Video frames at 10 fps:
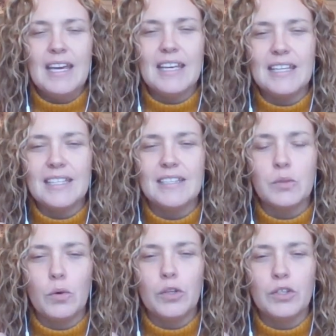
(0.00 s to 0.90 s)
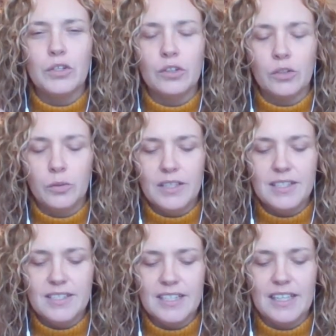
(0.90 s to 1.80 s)
is you're going
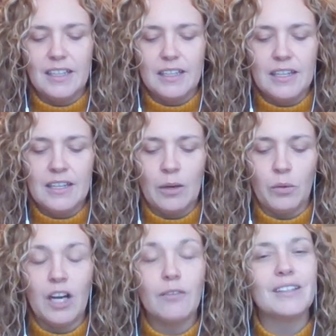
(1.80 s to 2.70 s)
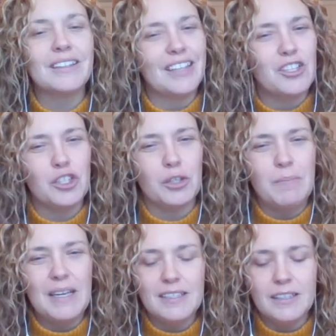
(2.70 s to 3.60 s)
to see that we're covering literature
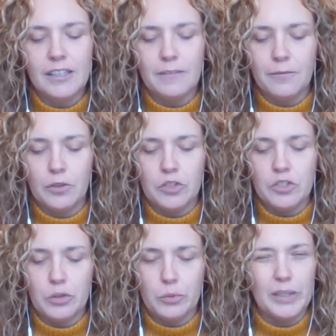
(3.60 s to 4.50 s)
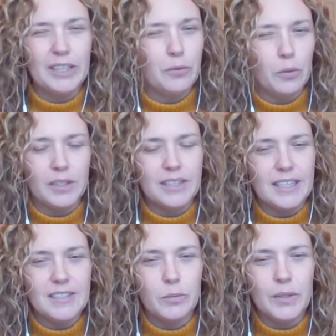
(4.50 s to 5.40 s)
basically the first 3 to 4
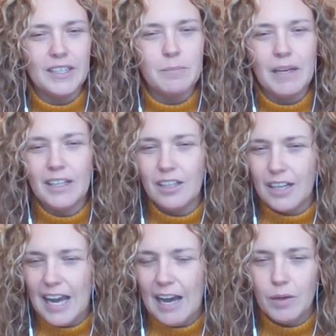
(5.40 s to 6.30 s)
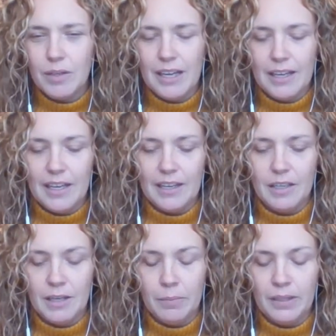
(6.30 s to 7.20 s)
days of the week, depending on how
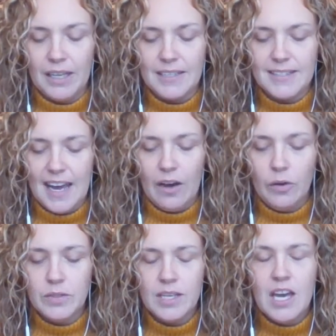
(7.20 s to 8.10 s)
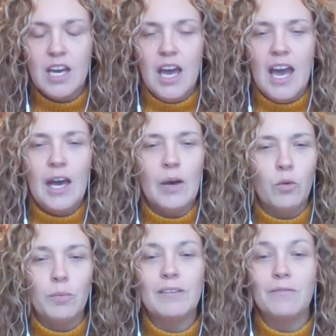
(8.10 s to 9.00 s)
it plays out, and
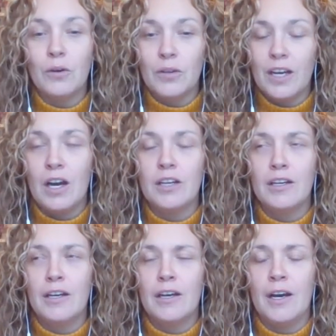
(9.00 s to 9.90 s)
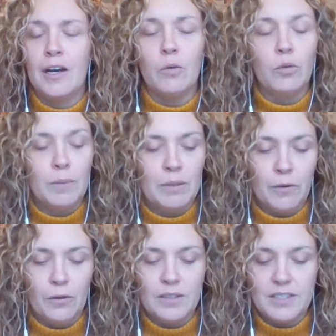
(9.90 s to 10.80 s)
we'll be
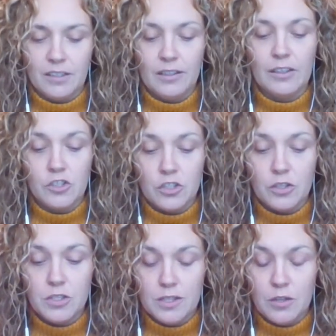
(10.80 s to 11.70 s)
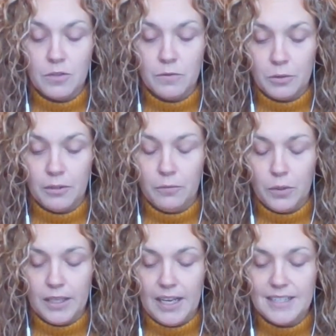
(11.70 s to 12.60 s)
focusing on literature those 3 to
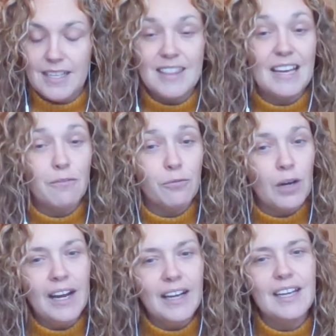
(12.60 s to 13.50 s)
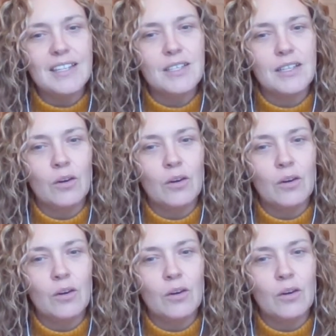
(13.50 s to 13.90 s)
4 days. Then Fridays